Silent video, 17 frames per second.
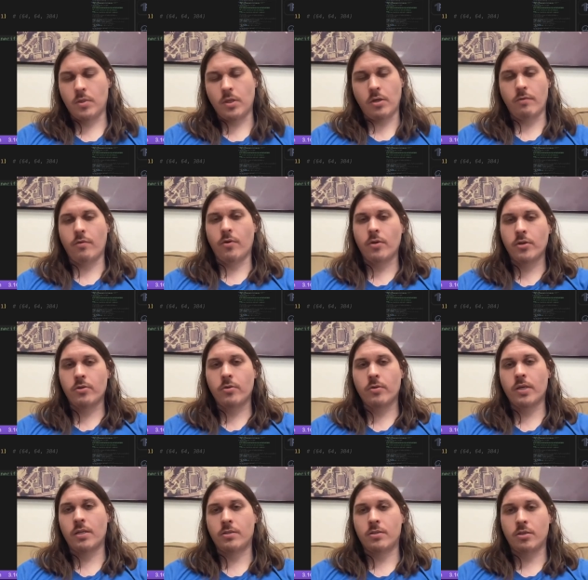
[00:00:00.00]
convert it to a
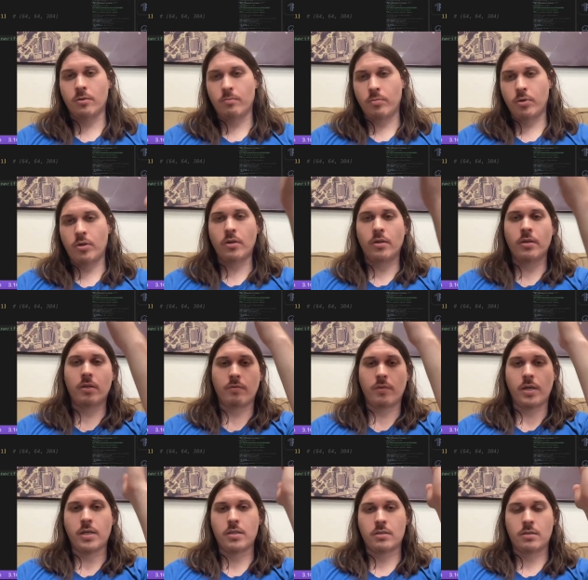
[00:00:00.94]
tensor, put it on the
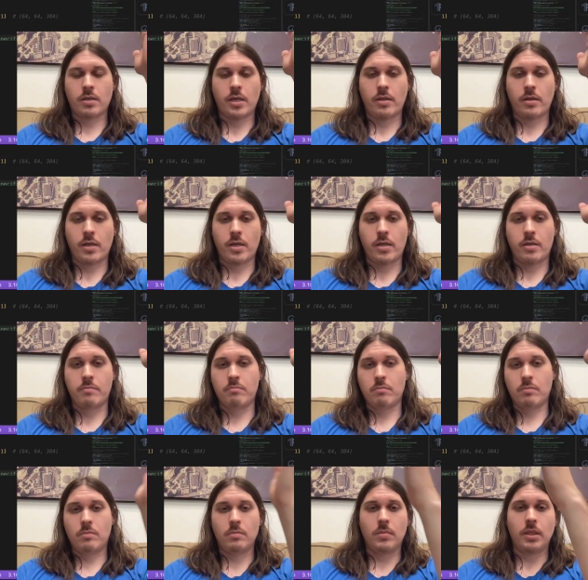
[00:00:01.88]
device, and then
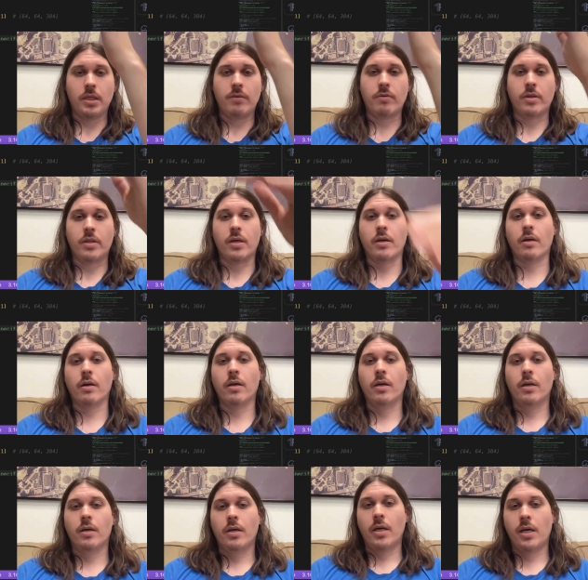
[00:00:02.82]
leave it there.
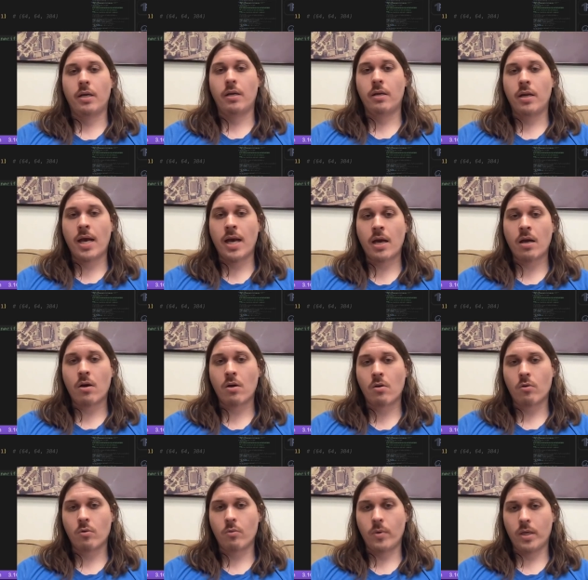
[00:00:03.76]
And
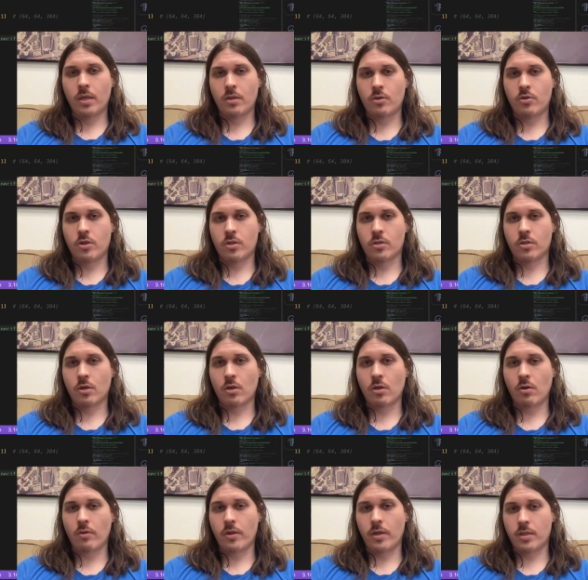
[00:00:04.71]
now we can just
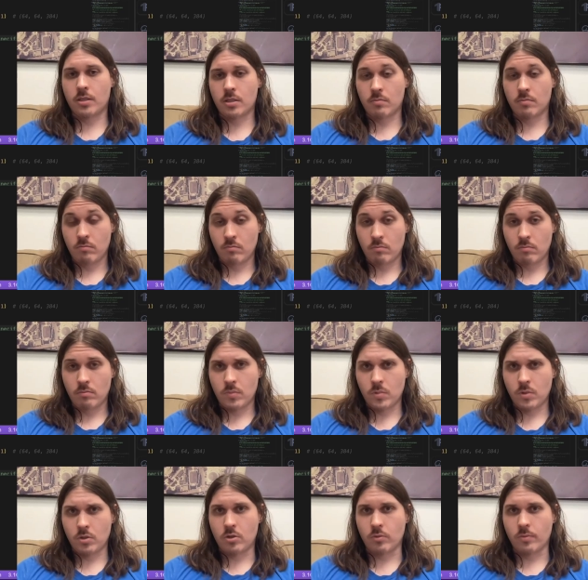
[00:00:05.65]
call this
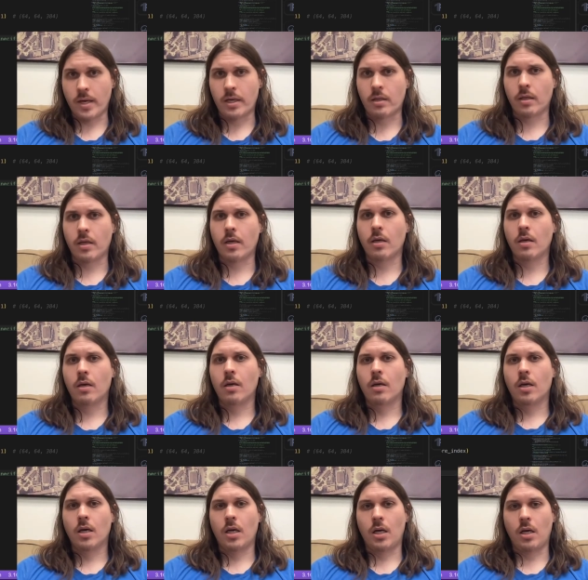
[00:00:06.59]
directly.
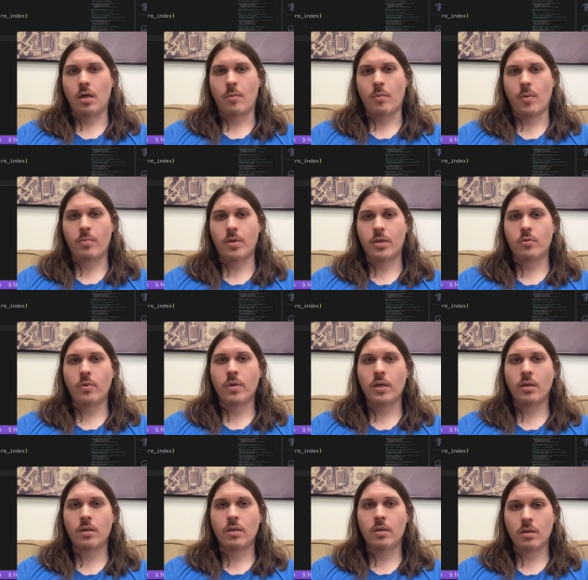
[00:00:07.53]
And
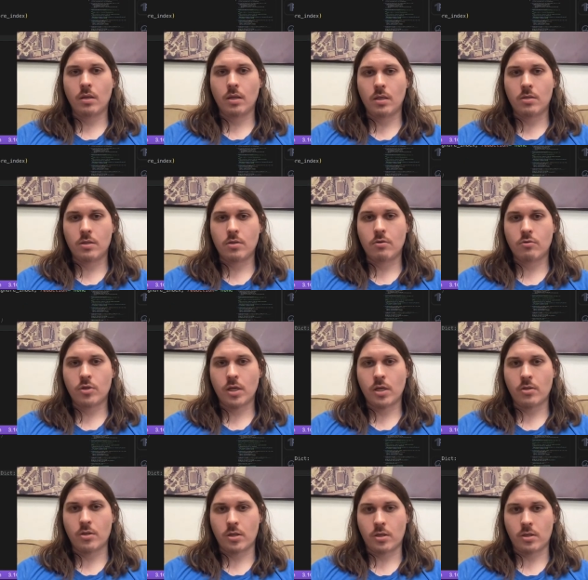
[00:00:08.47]
between these two
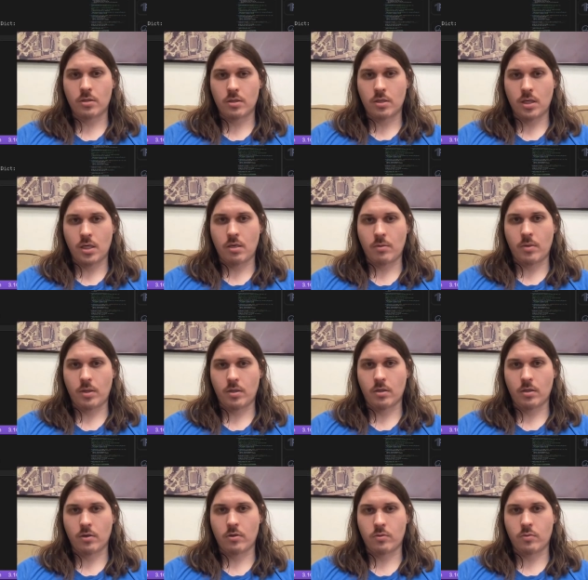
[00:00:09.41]
changes, it
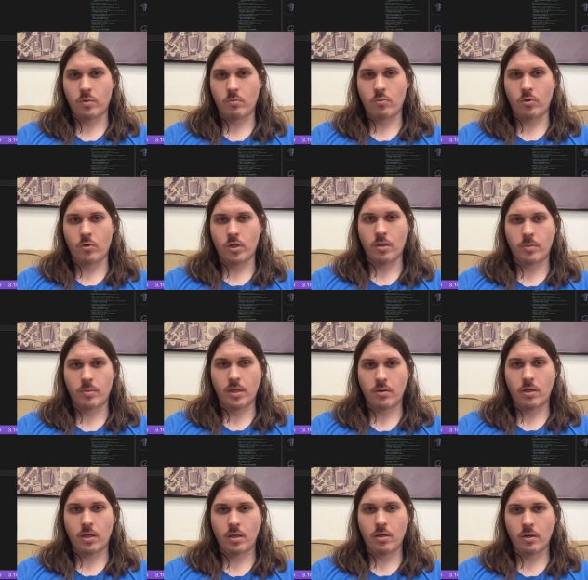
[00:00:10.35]
occurs one more time
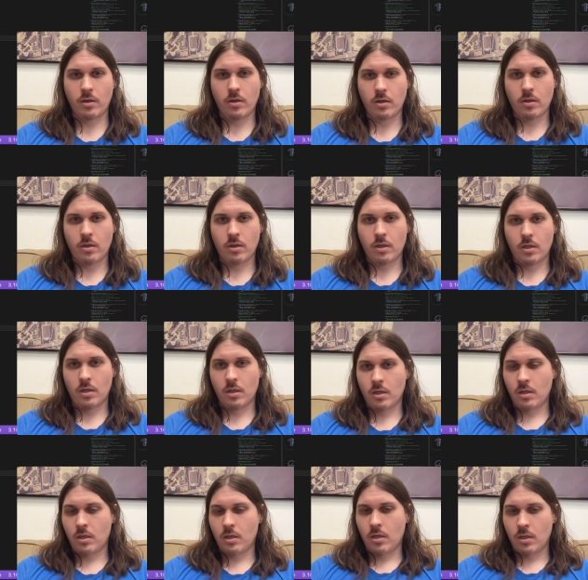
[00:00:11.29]
down here.
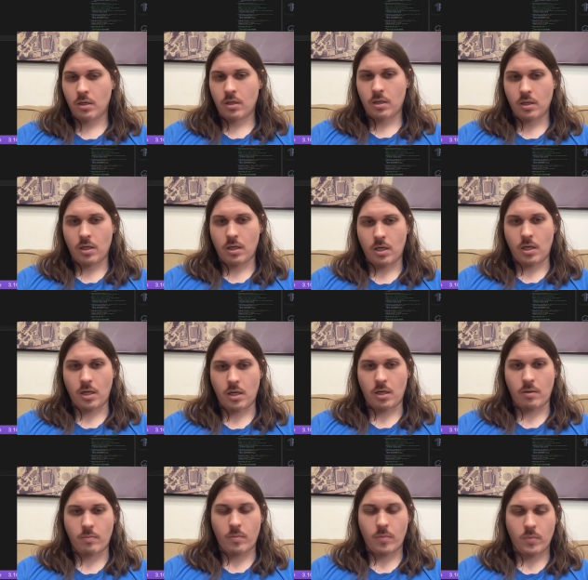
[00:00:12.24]

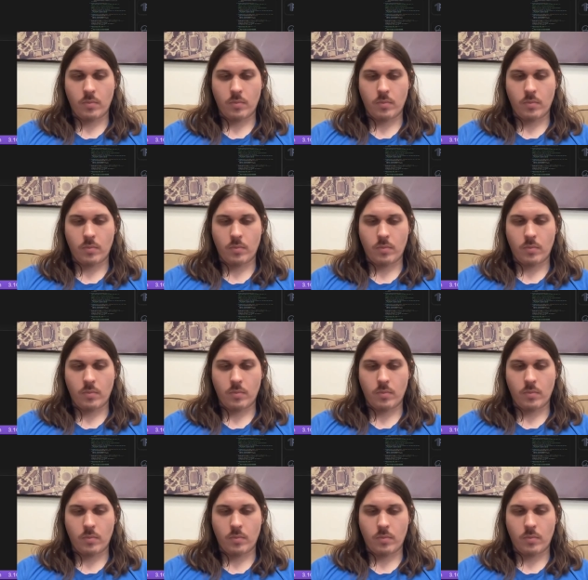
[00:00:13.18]
If